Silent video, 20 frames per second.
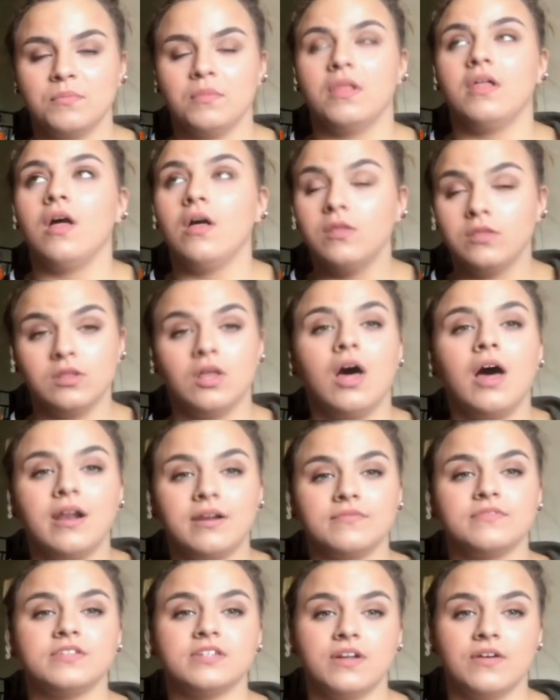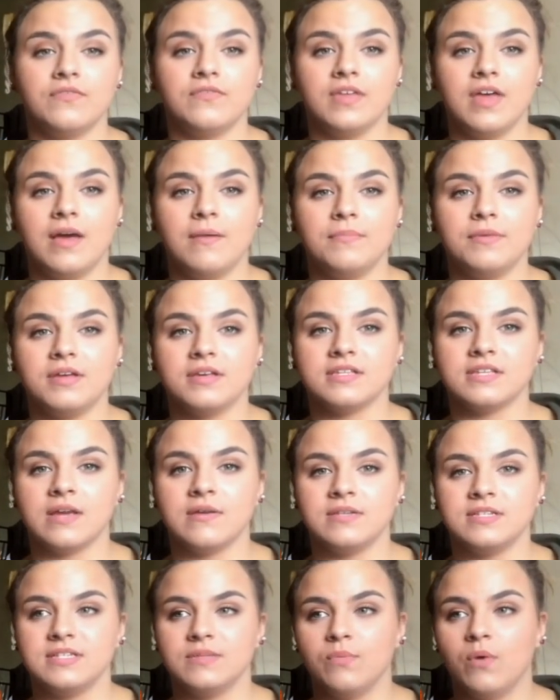a lot of stuff yet because
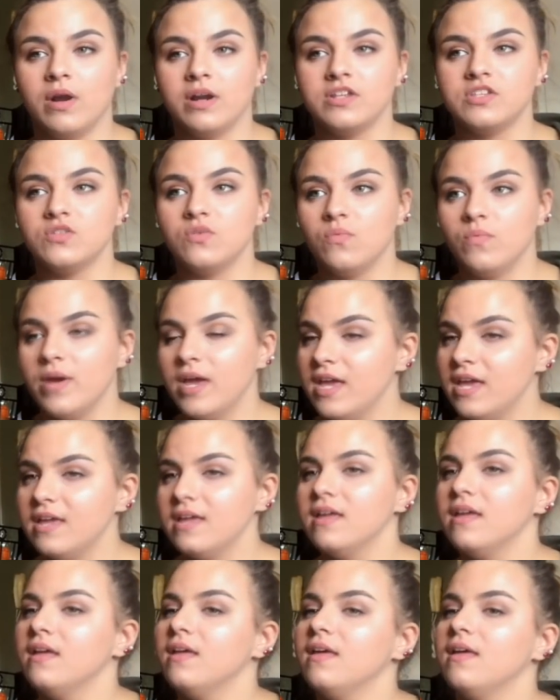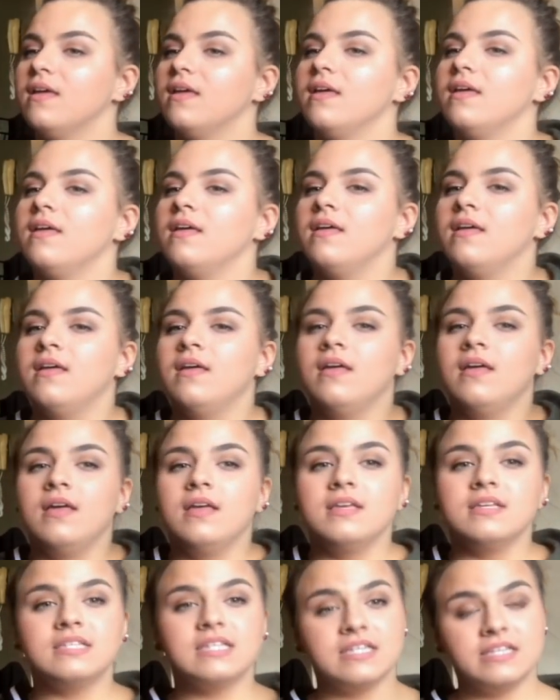I wanted to wait
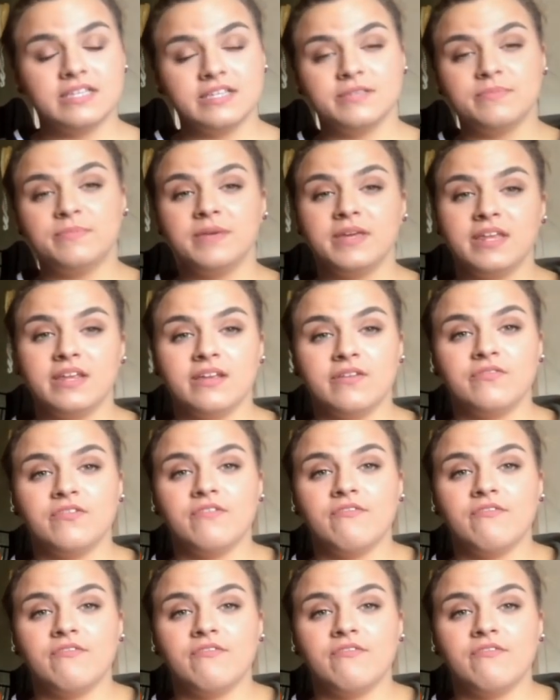since it's the beginning of